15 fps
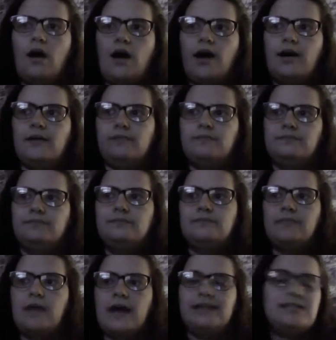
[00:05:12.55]

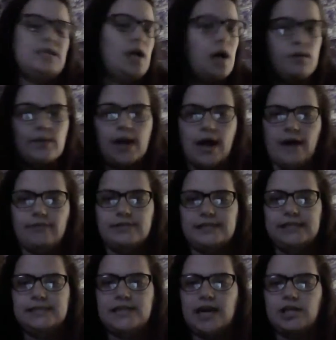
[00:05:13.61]
I did not want to have
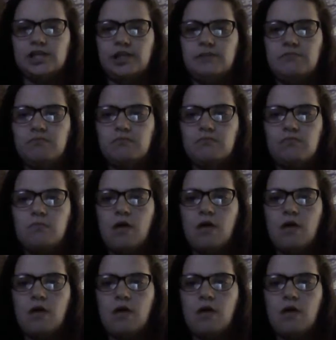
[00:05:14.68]
a C-section.